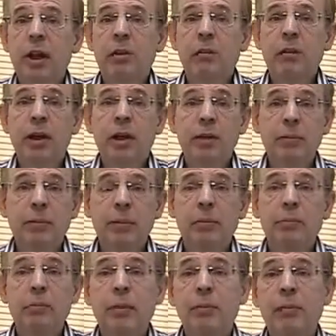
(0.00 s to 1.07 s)
at
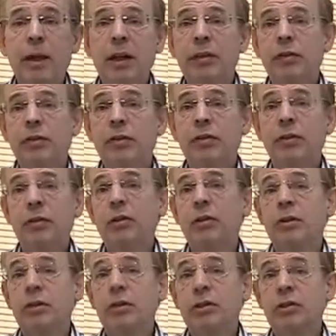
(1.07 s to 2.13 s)
the back of the
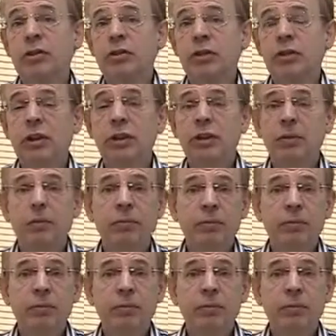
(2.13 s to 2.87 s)
kitchen sink,